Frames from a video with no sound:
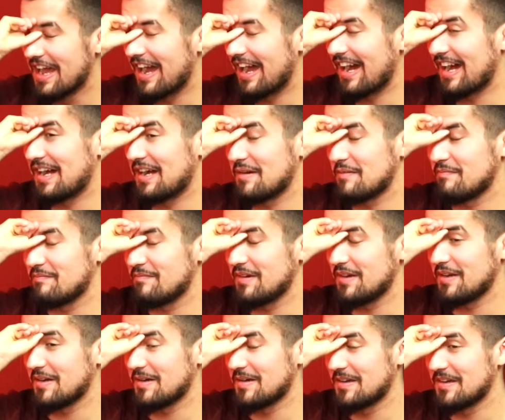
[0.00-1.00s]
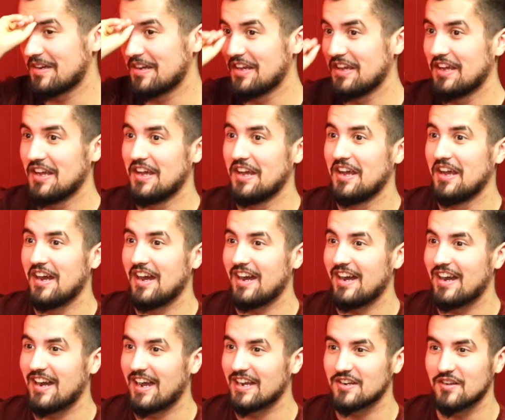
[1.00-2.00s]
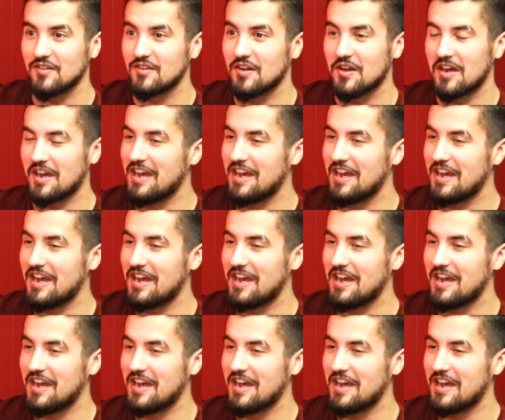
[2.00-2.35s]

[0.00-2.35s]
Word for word: Um, I don't know.